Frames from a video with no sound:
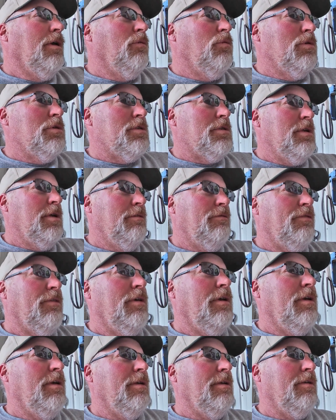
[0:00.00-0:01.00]
And we'll see if
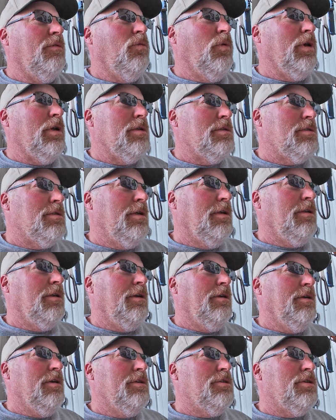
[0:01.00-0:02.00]
we can still
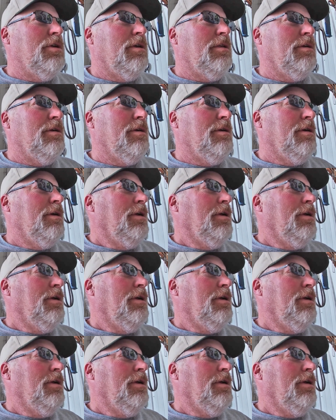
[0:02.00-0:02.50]
hear each other.